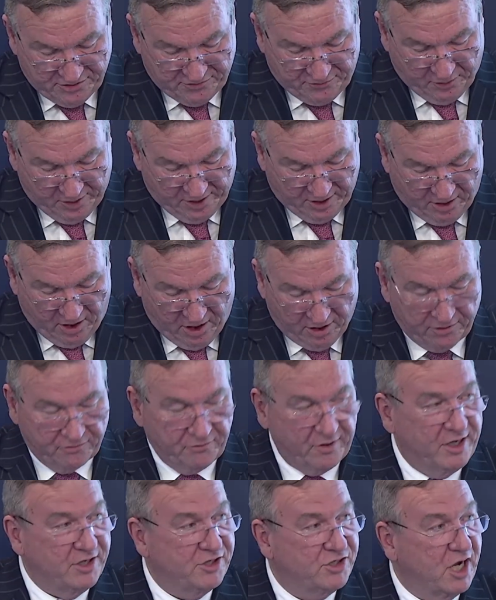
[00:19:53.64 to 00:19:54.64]
for
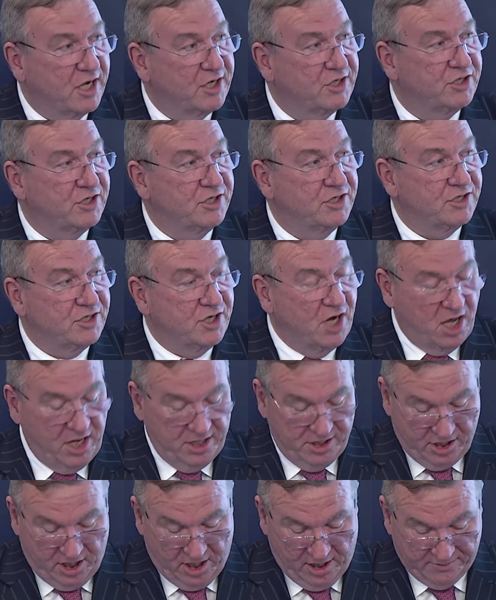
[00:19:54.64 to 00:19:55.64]
interlocutory injunctions, 9
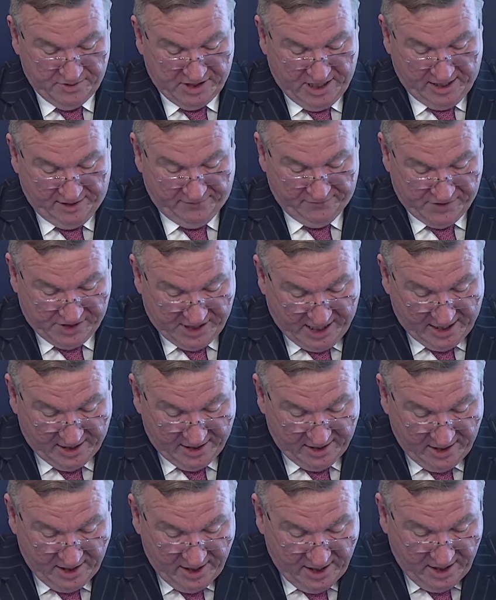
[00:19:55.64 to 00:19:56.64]
times out of
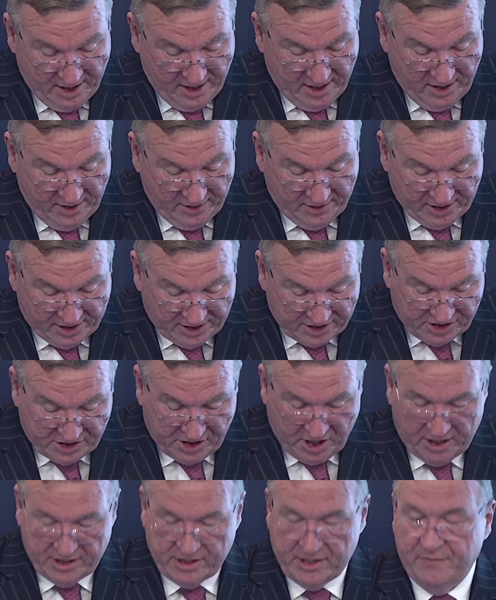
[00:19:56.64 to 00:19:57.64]
10, the
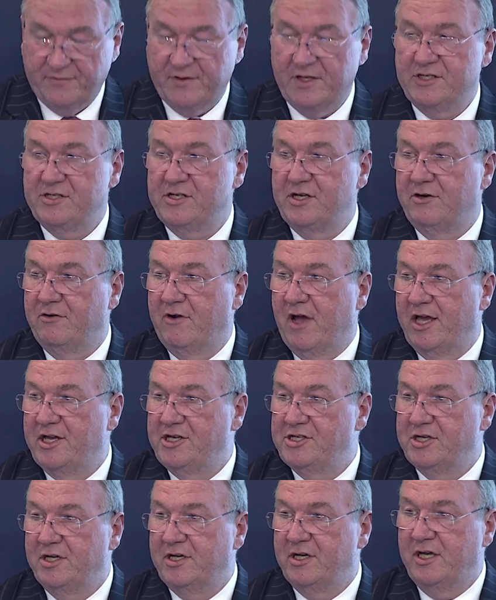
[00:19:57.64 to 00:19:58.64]
decisive
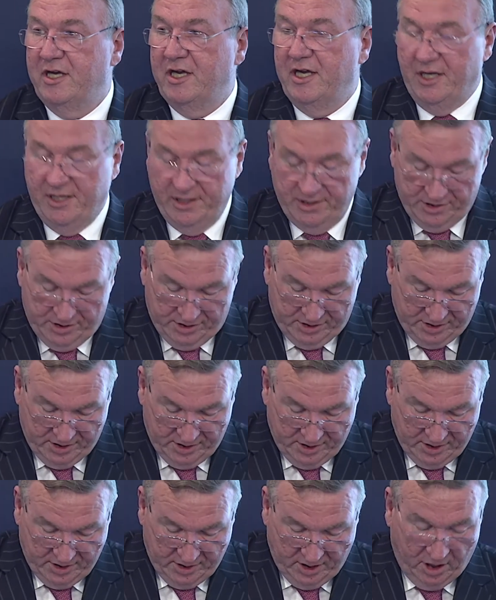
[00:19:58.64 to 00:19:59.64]
consideration is
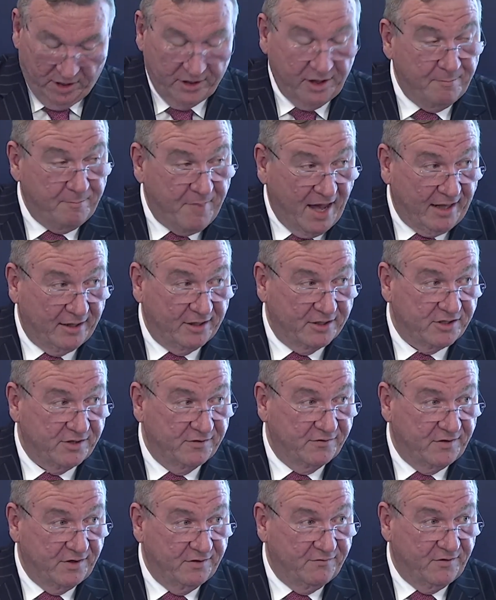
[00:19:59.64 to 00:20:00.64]
on the balance
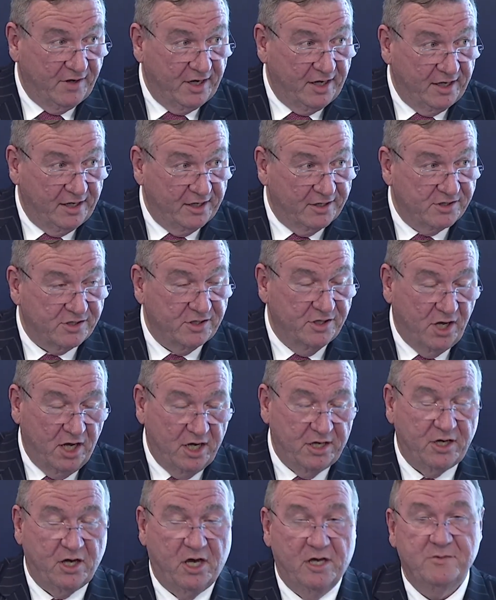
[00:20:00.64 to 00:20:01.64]
of convenience.
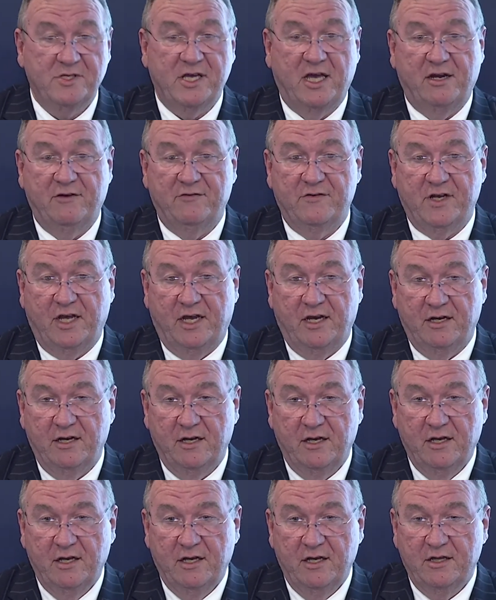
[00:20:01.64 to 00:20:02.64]
9 times out of 10,
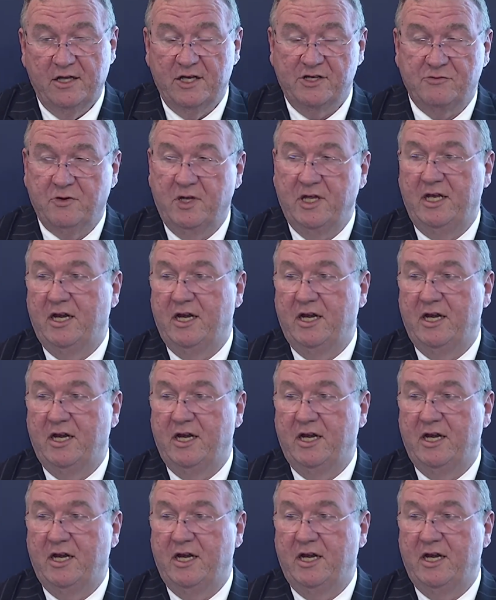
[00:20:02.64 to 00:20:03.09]
there's really